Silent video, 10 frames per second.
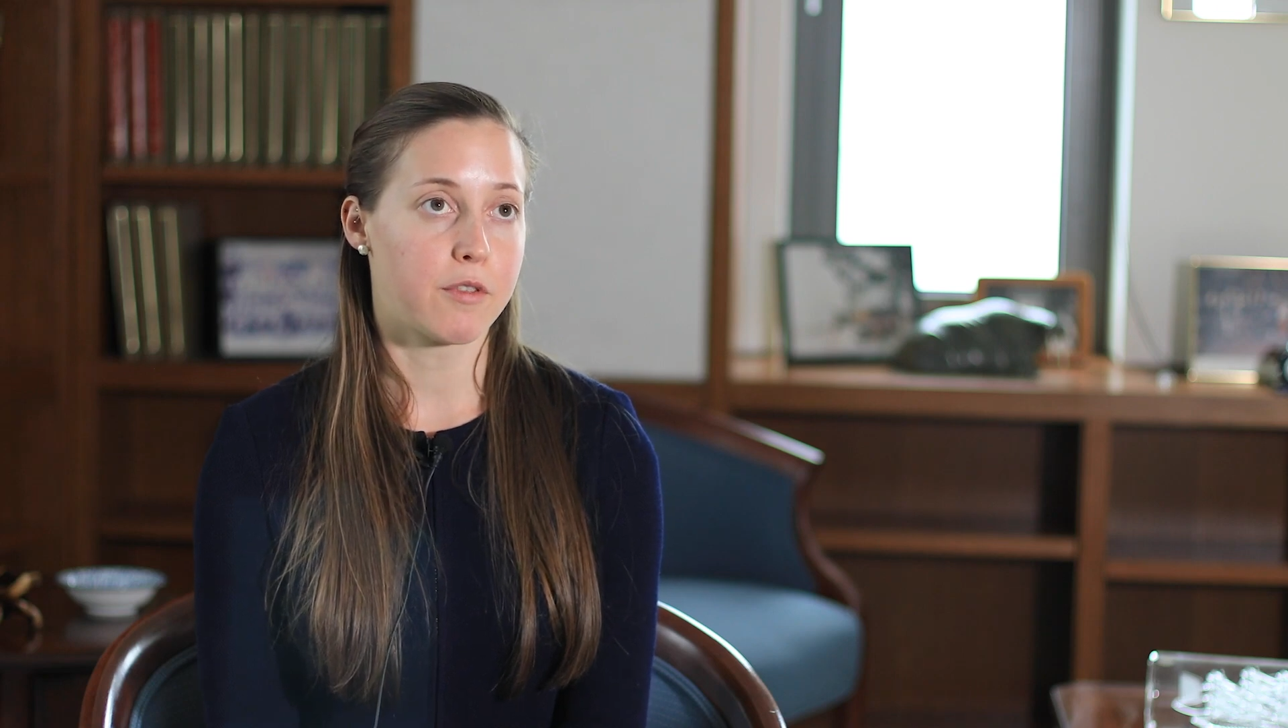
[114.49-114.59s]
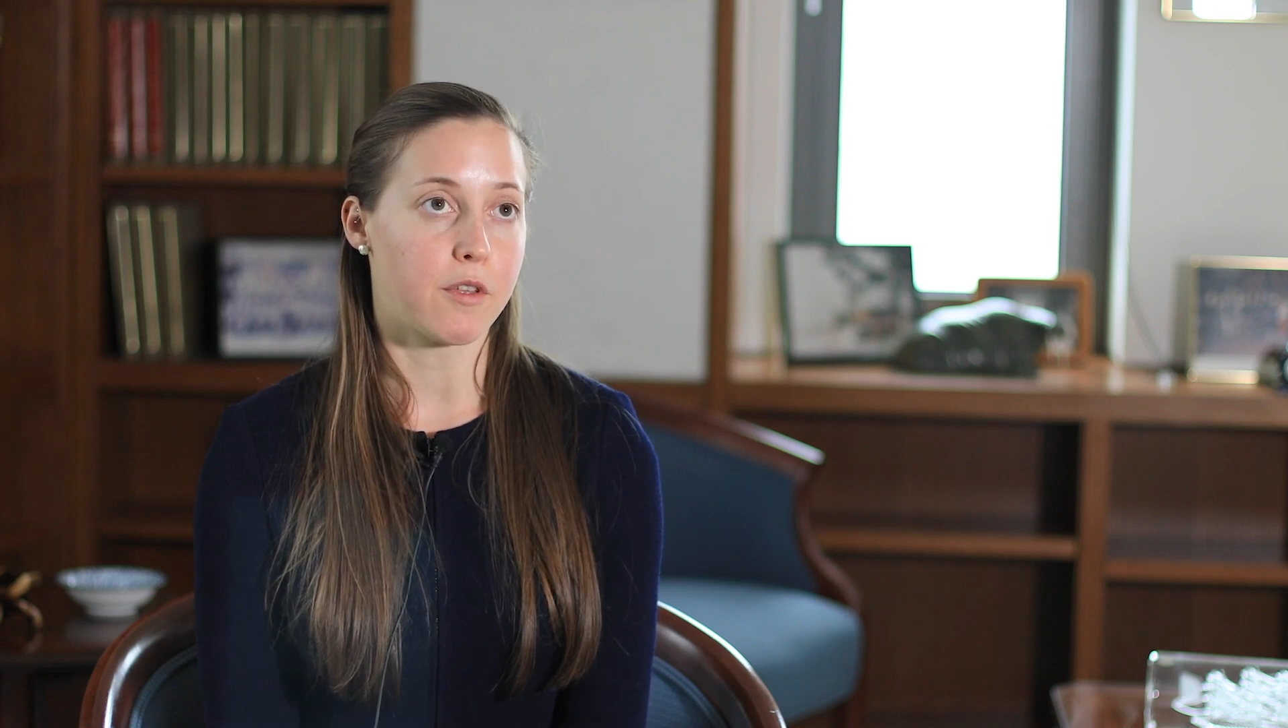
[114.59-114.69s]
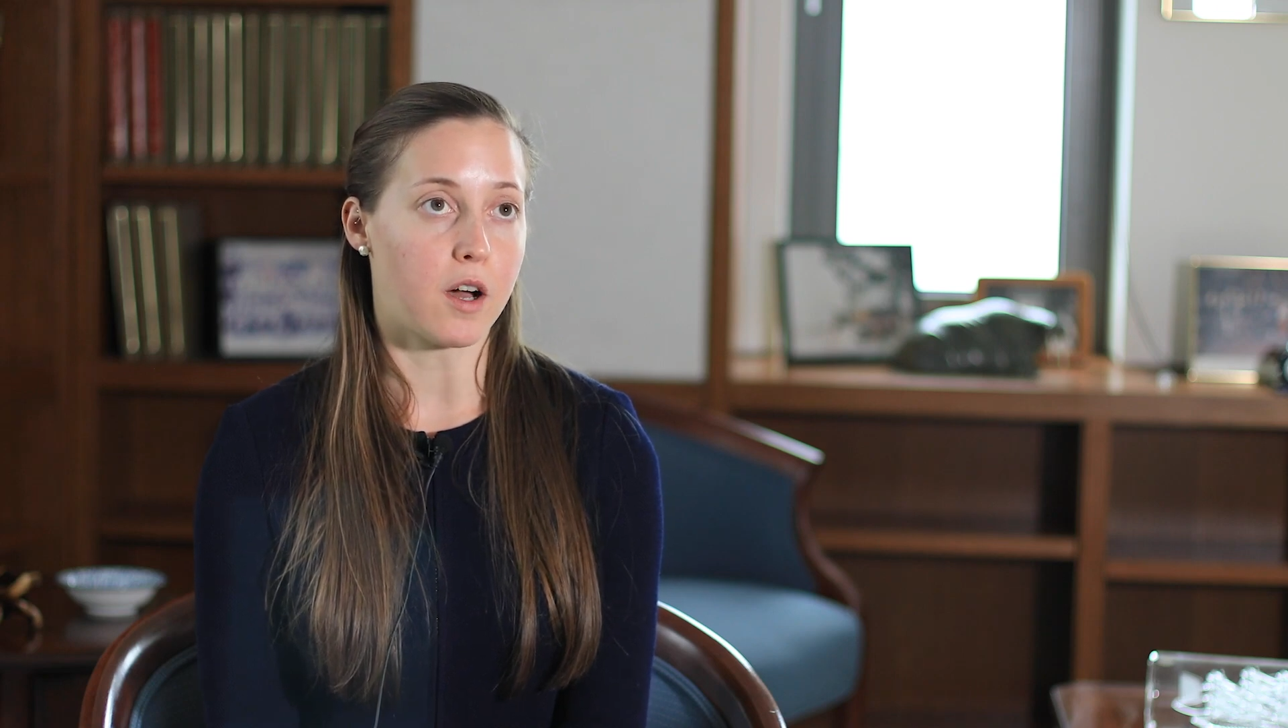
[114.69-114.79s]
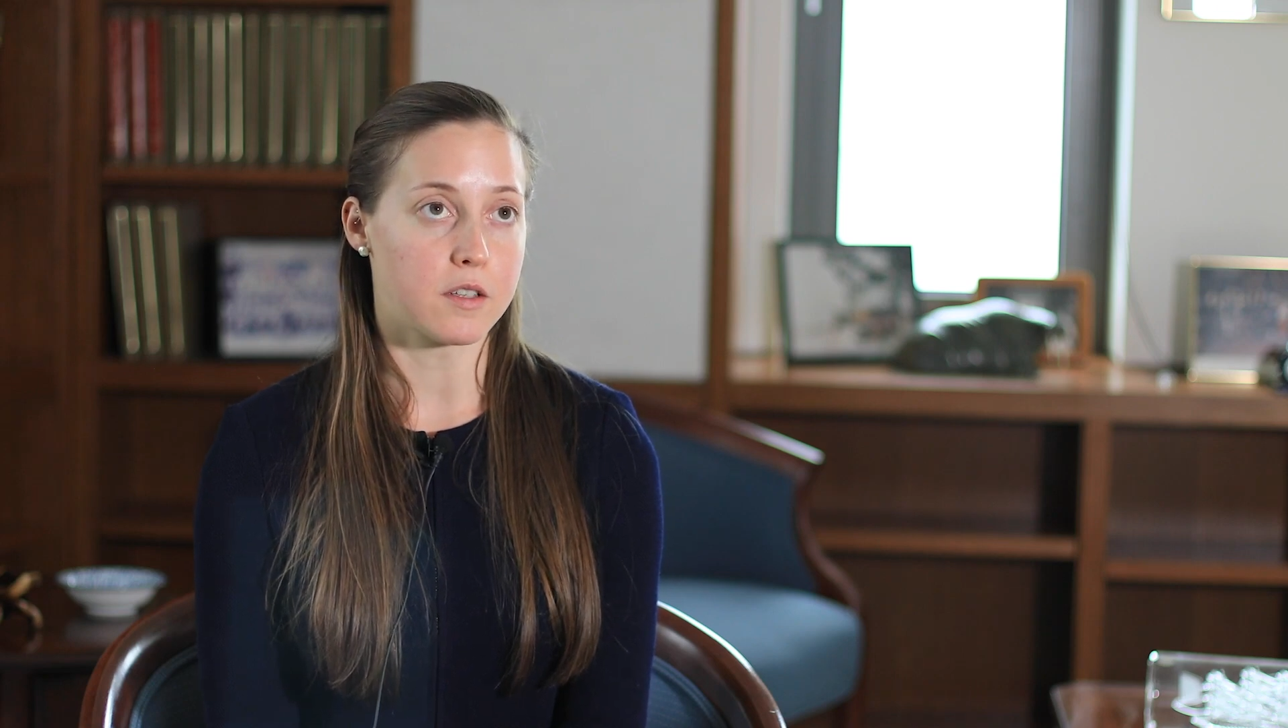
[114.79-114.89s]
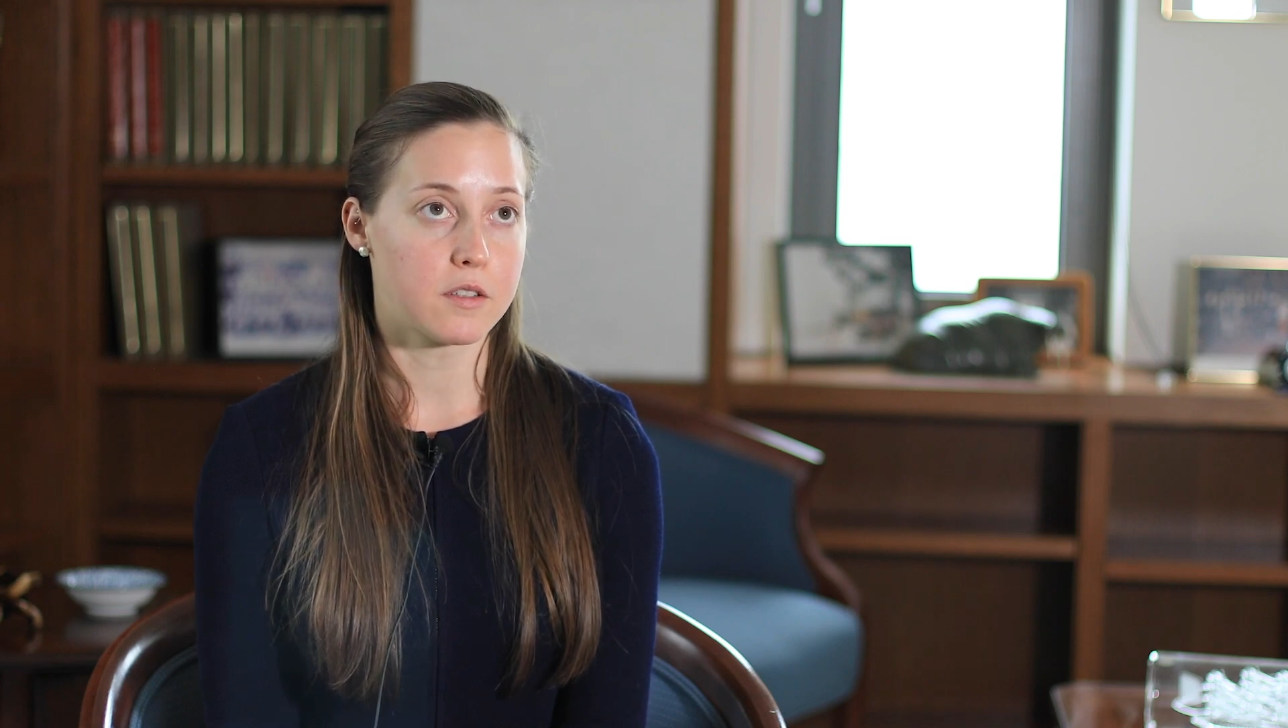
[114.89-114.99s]

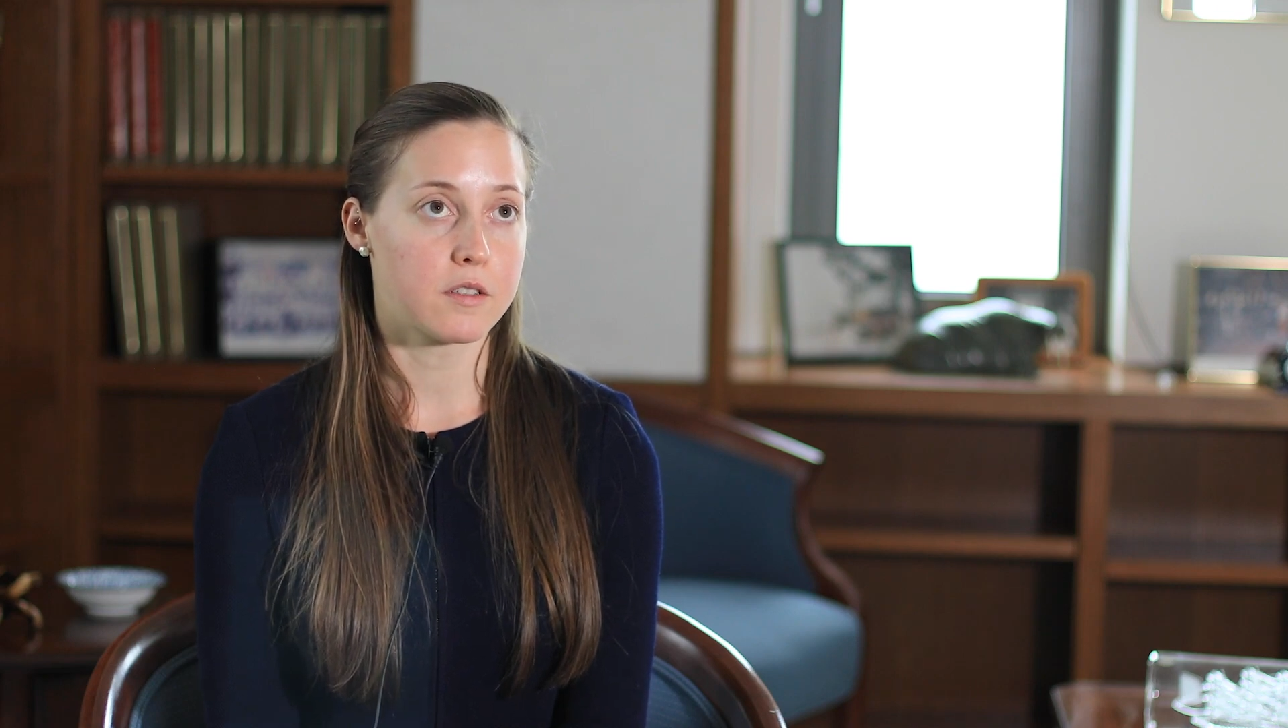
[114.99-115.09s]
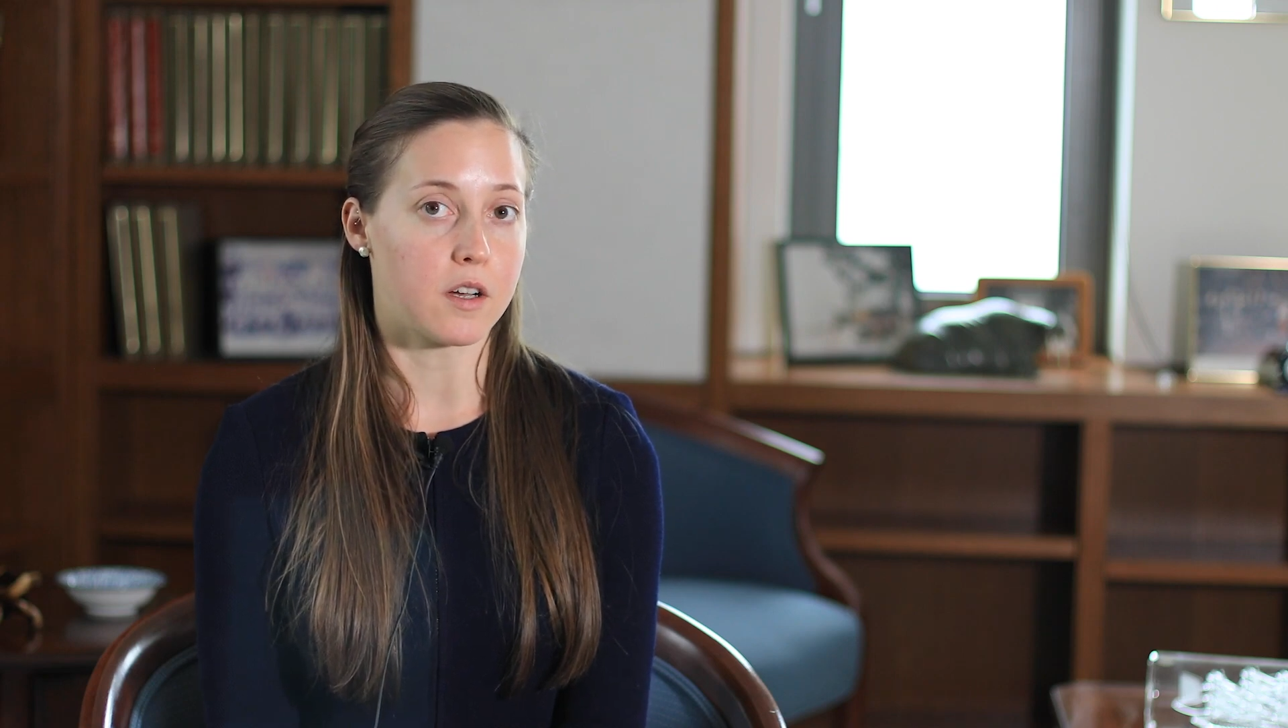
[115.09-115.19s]
thoughts